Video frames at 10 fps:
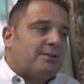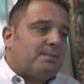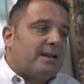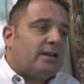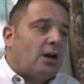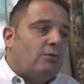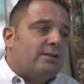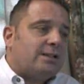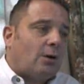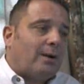has been no
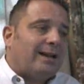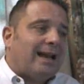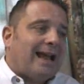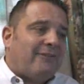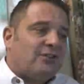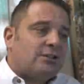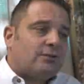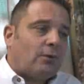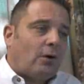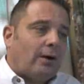result in an effort to
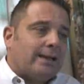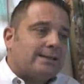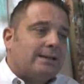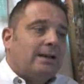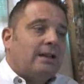rise.